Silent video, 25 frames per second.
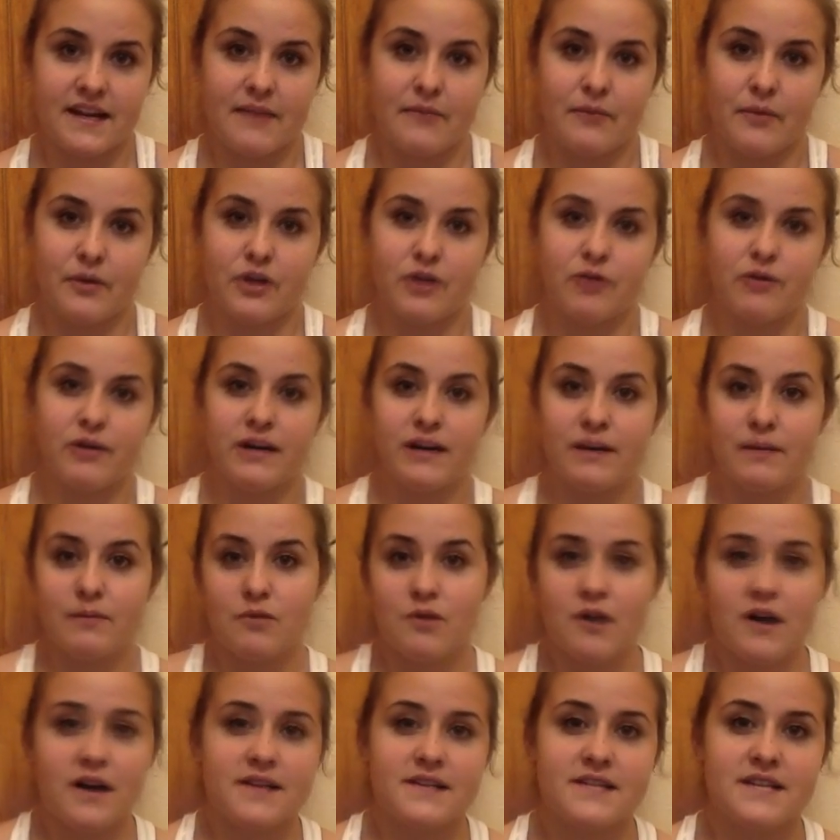And when you're eating
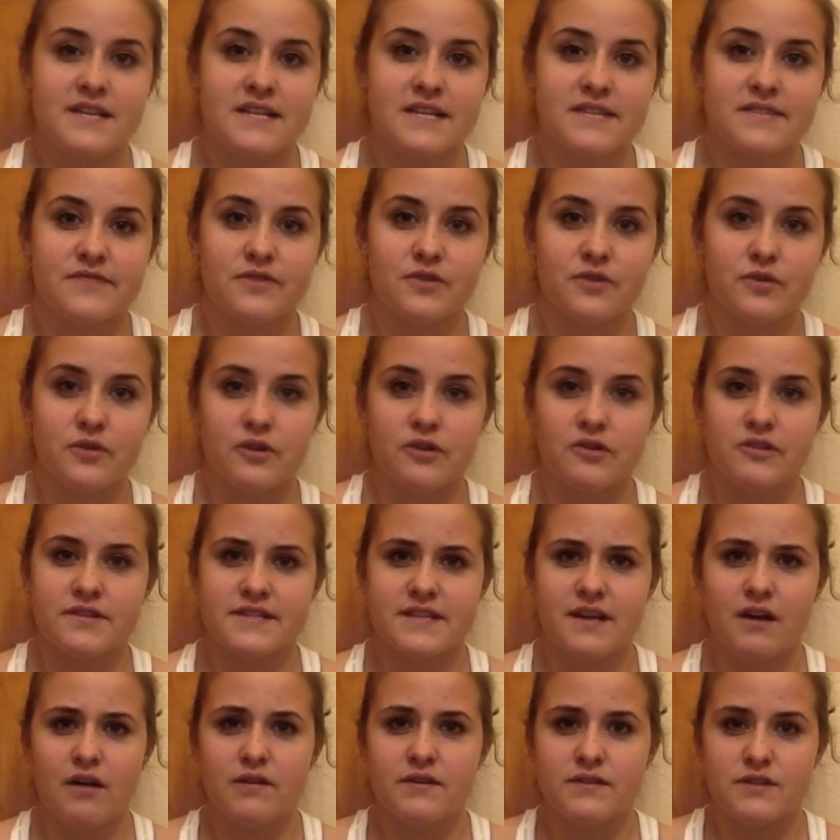processed food, your
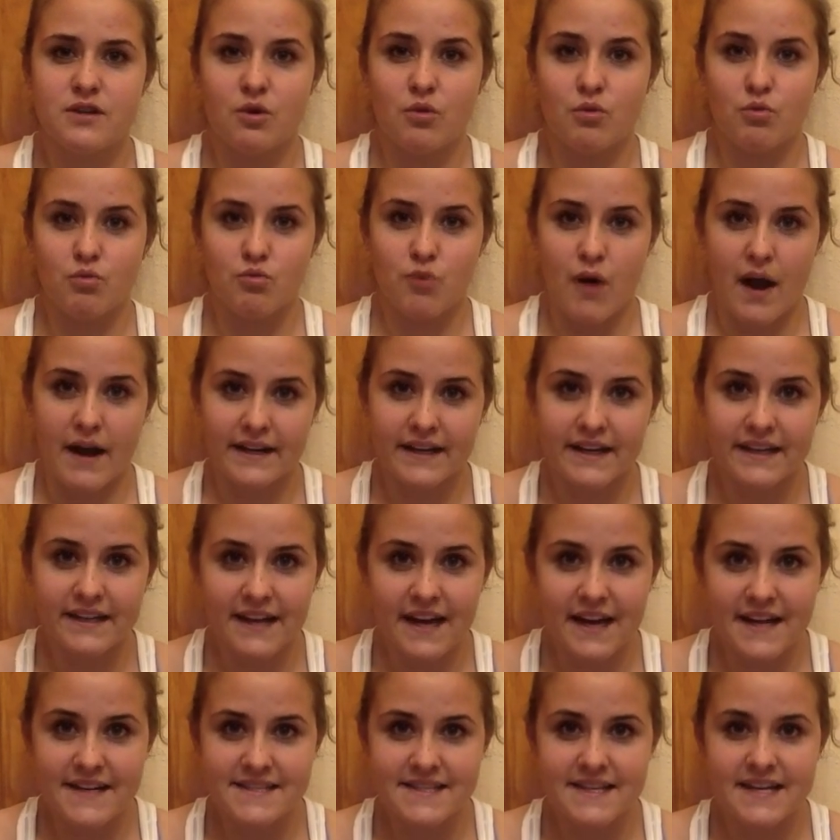cells don't
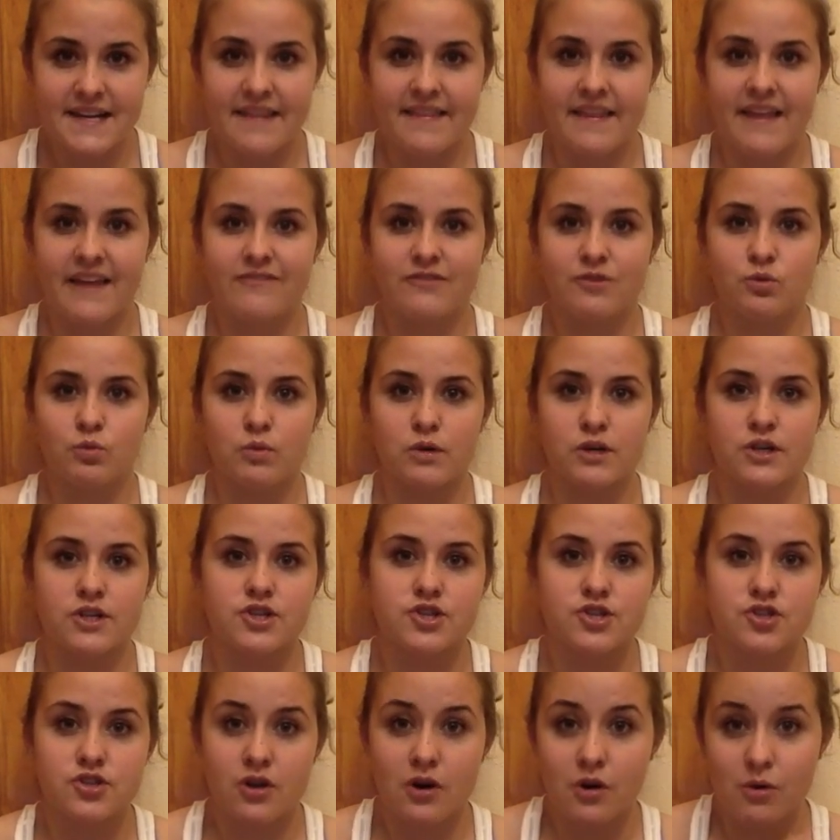recognize it, and they have to work
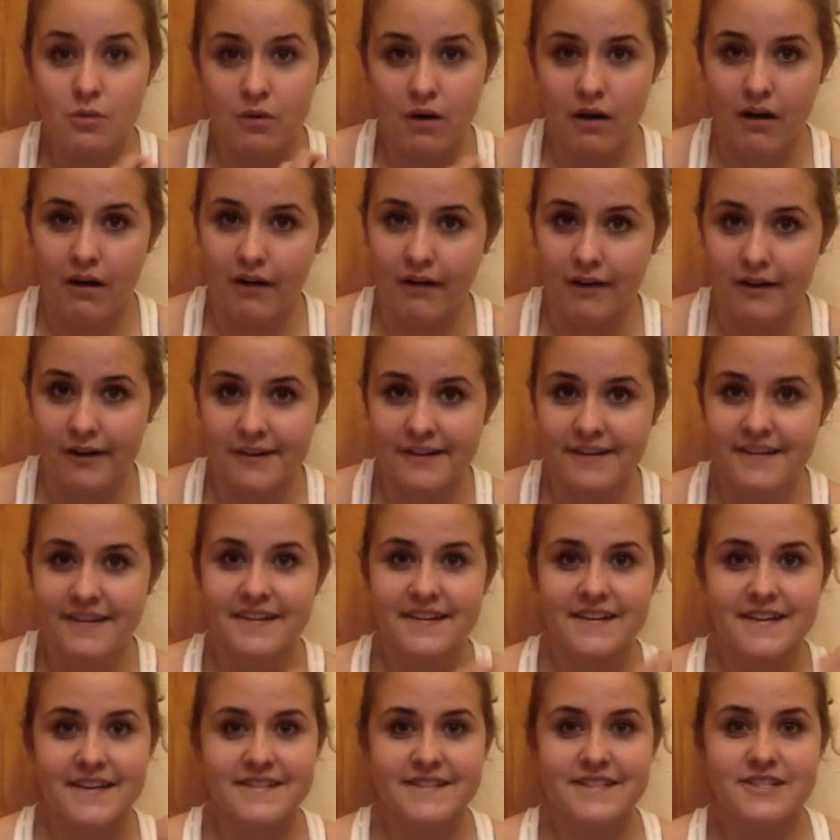so hard
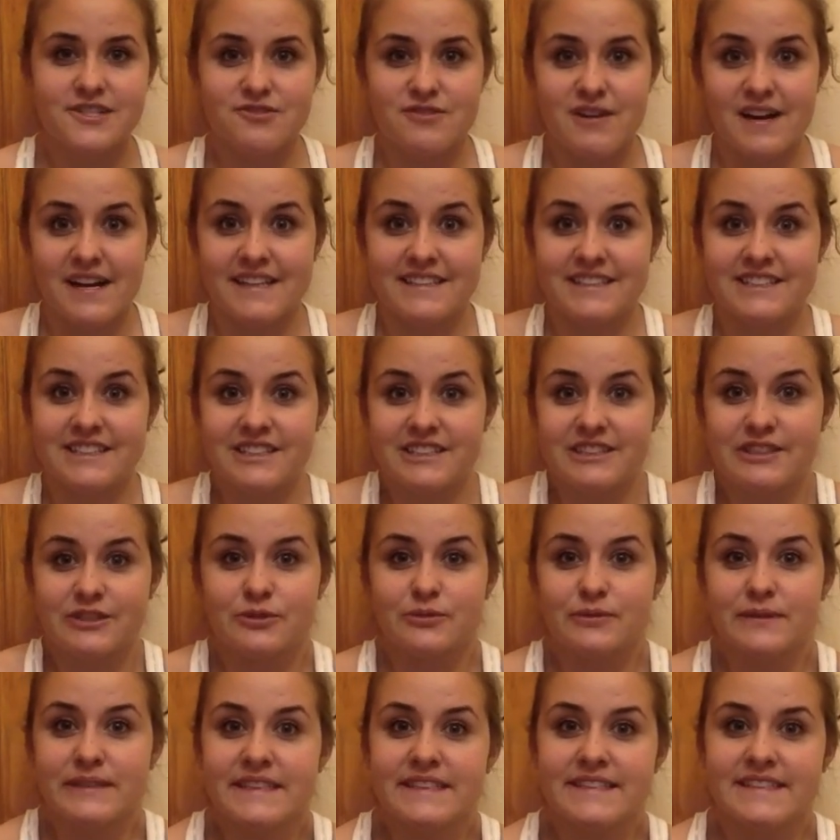to try and
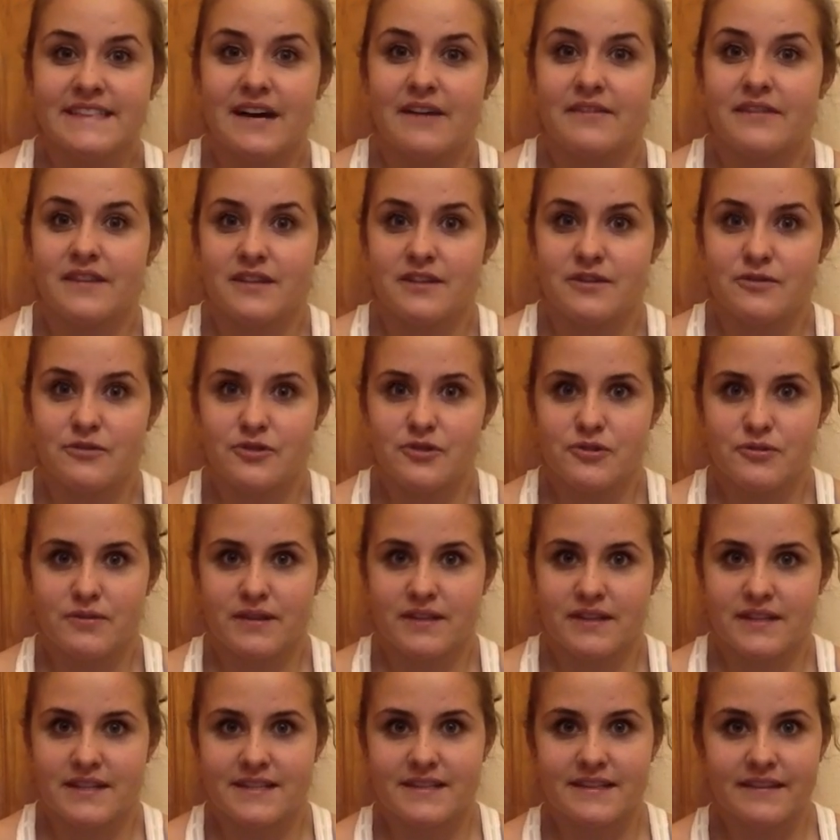squeeze out
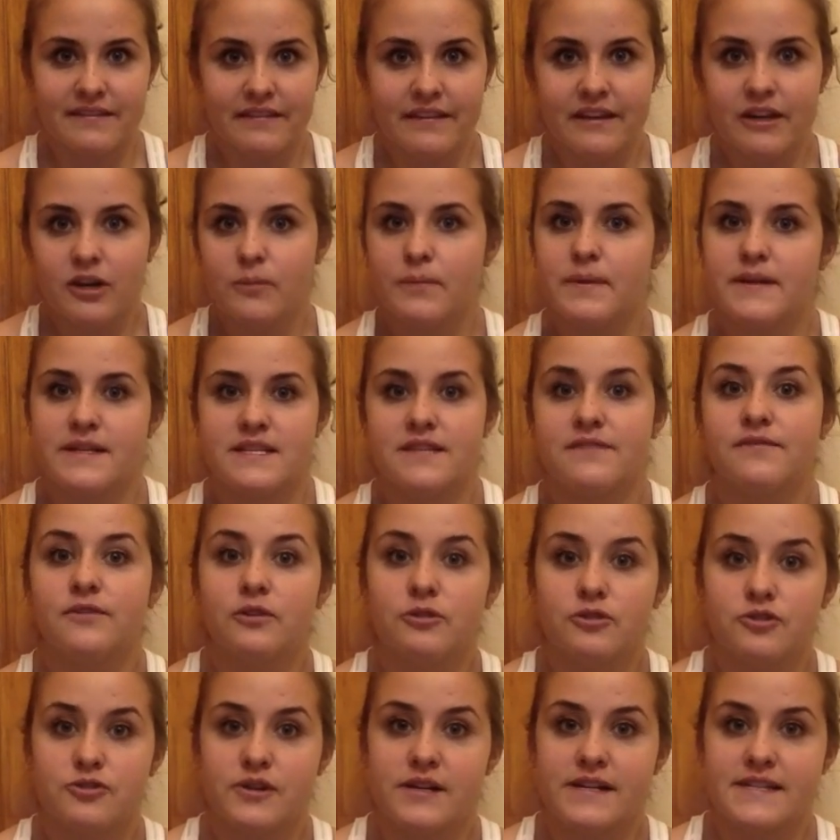the little bits of
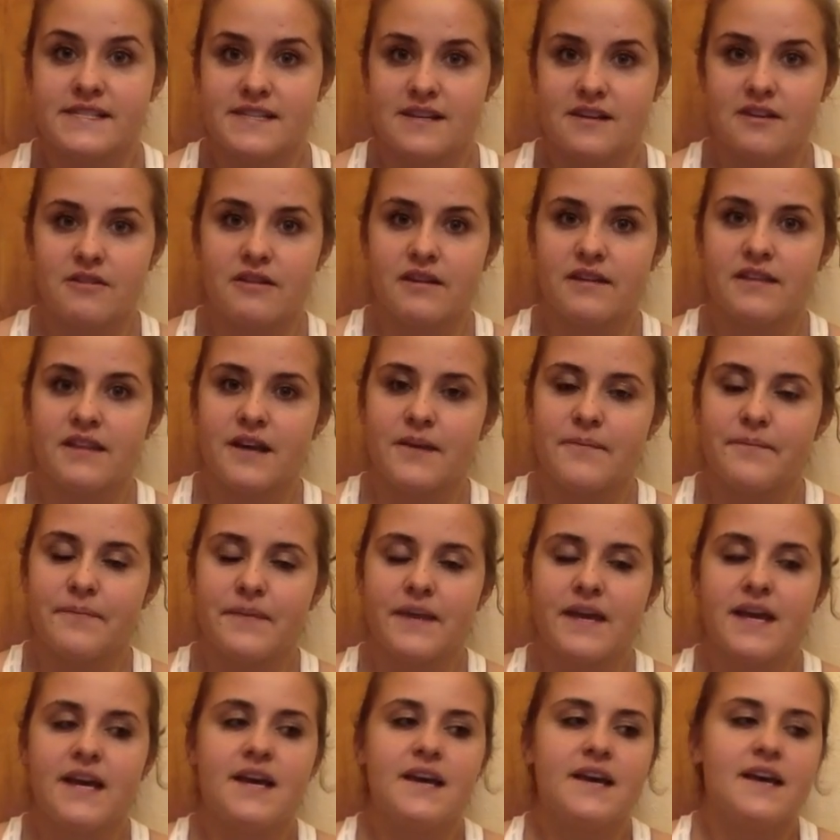nutrients that are in them.
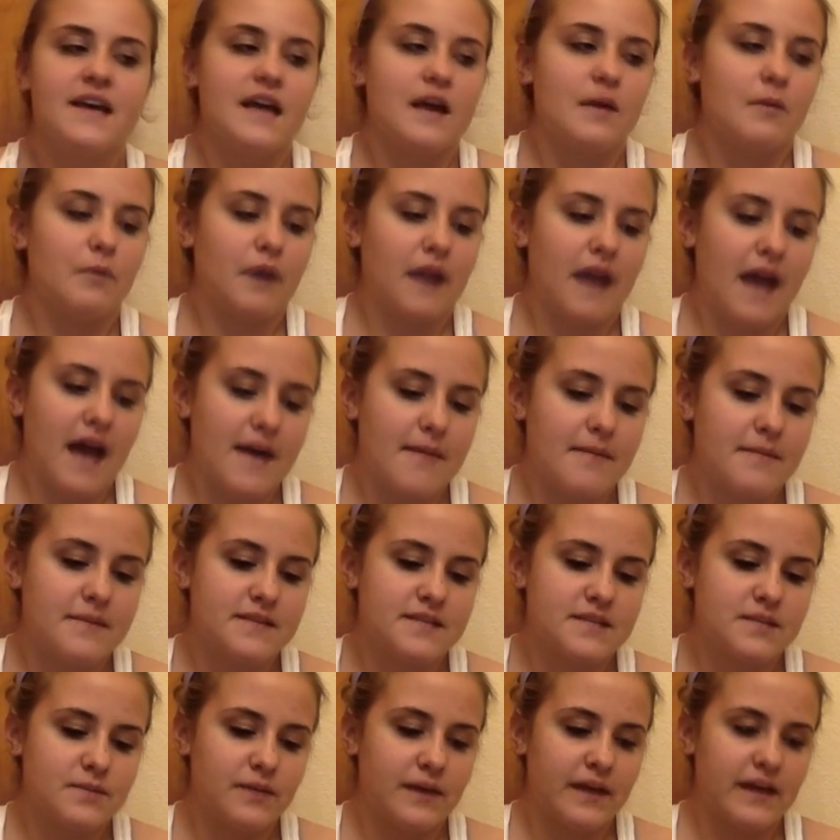And what happens
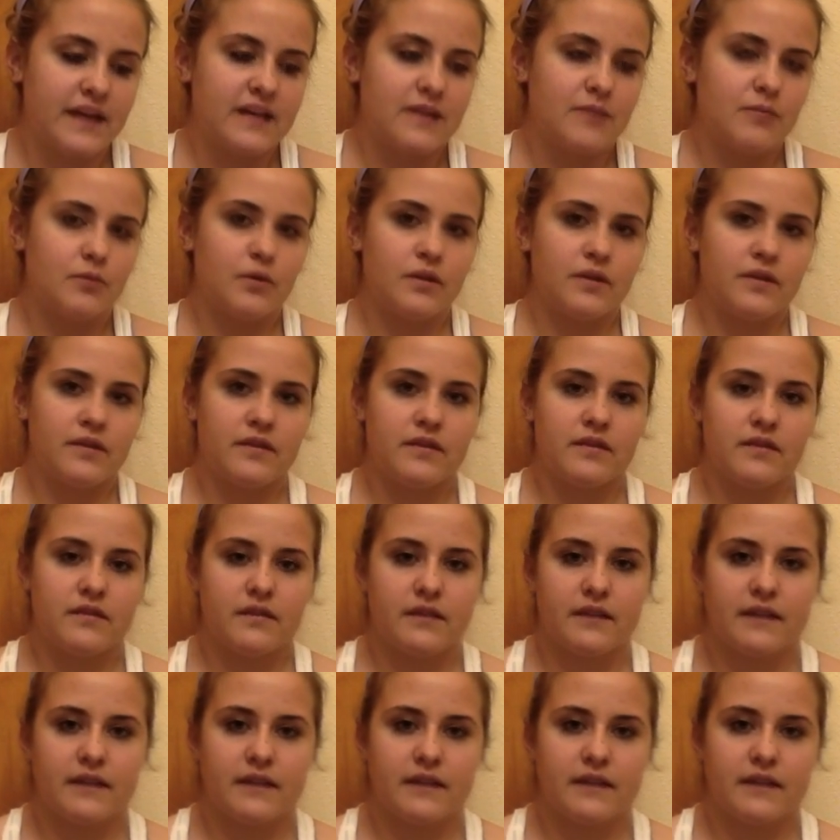is we end up with